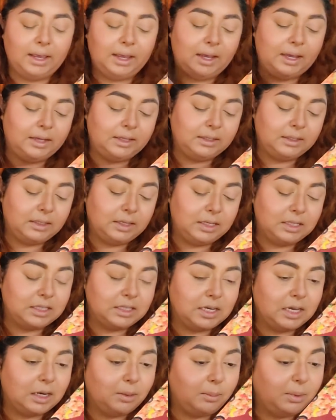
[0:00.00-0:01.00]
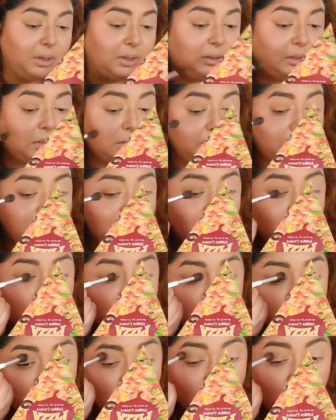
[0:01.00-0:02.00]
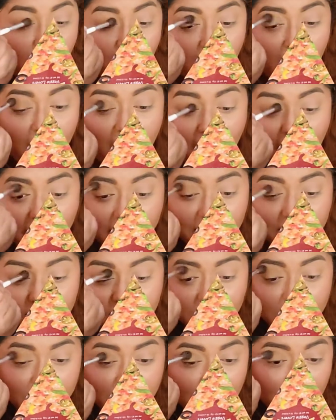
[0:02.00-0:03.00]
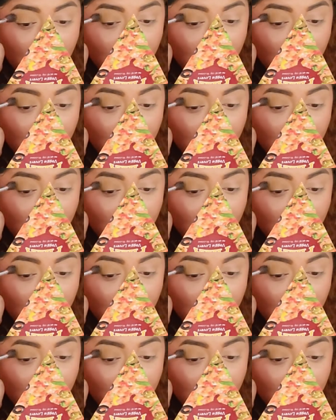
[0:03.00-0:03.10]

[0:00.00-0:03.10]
and it's gonna be a little bit too hot